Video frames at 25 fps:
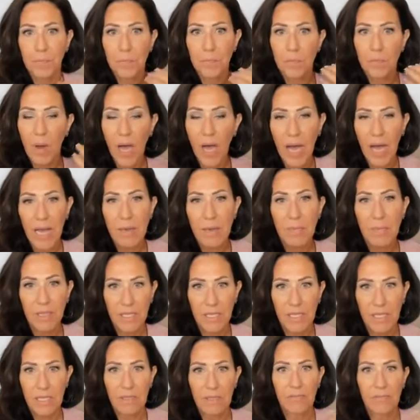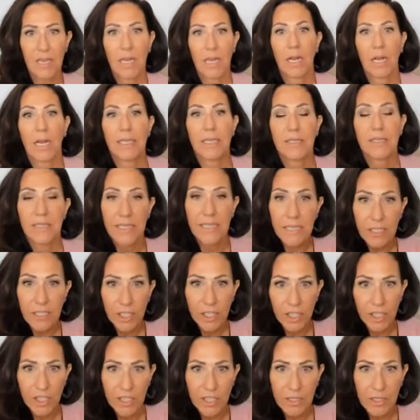I believe, and I
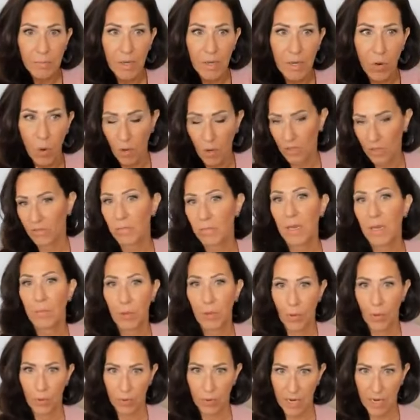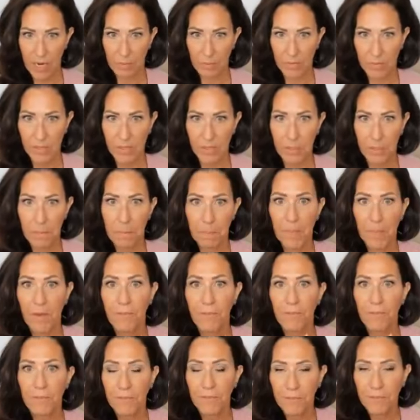teach in all of my programs,
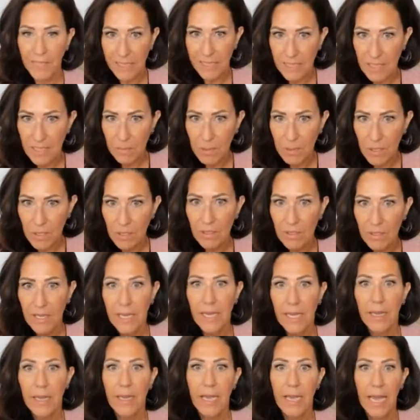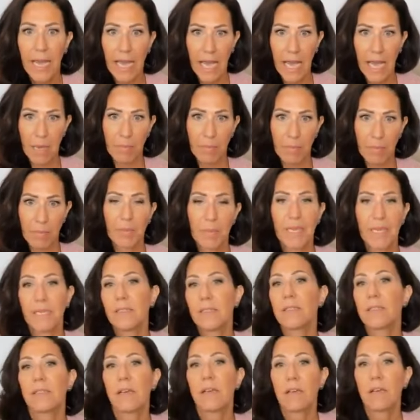flexible,
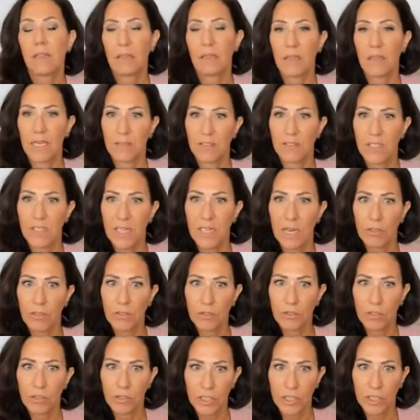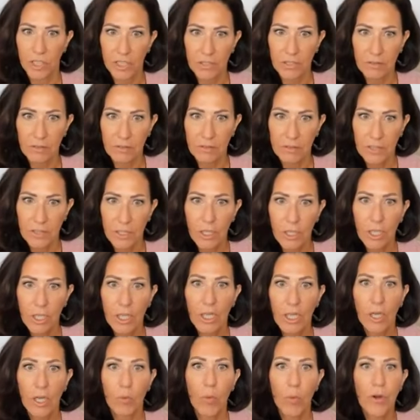habit-based lifestyle nutrition,
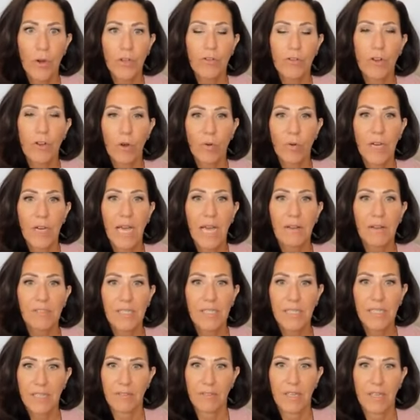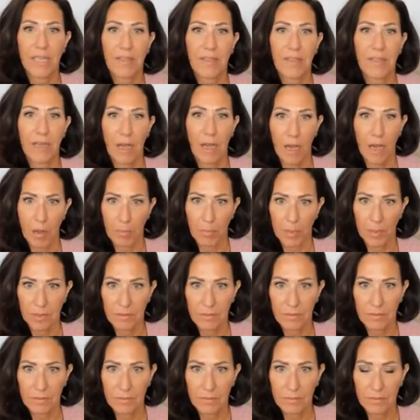where you don't have to give anything up.
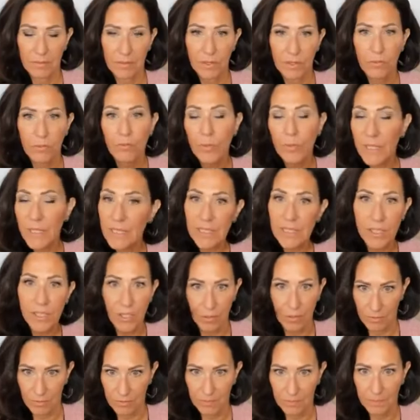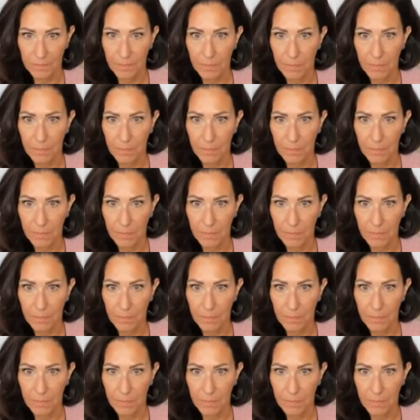You really don't.